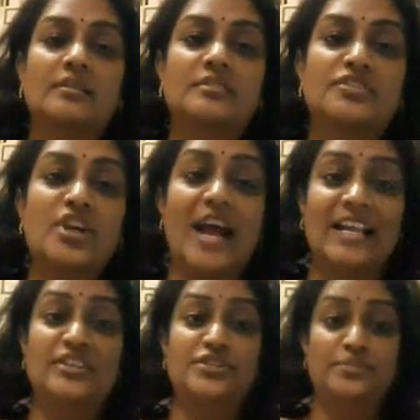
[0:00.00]
the
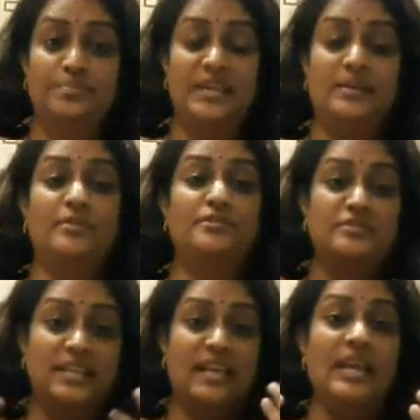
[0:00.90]
child should be able to
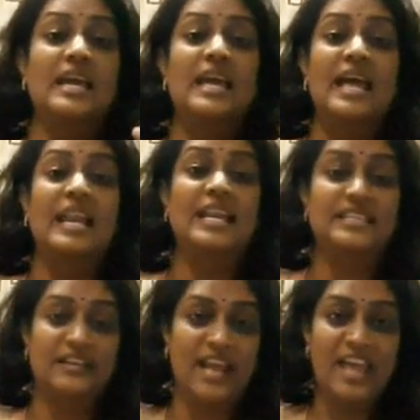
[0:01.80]
say
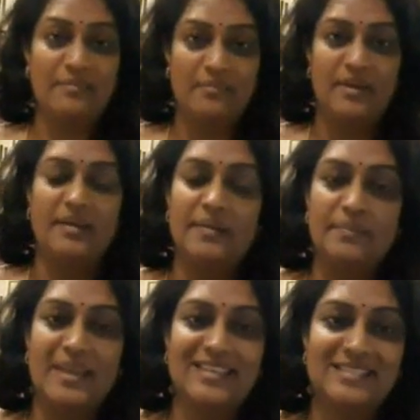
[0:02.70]
letter M
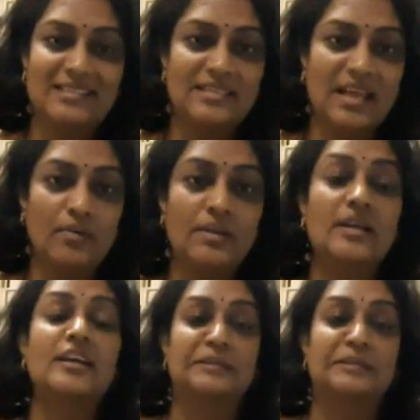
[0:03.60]
makes the sound